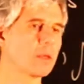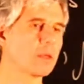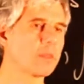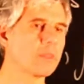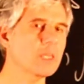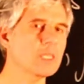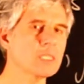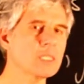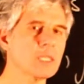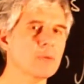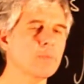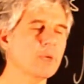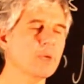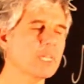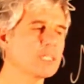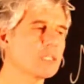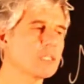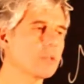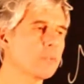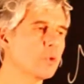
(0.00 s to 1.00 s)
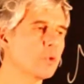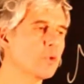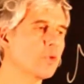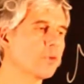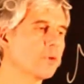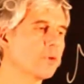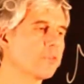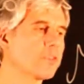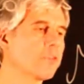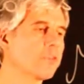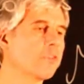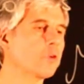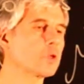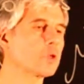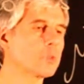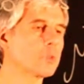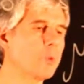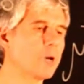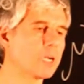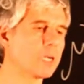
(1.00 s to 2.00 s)
This completes the proof of the
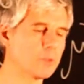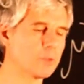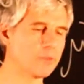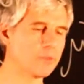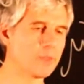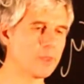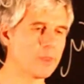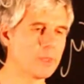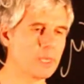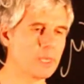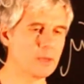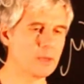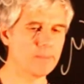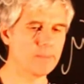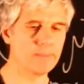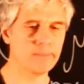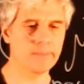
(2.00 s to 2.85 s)
first part of the theorem.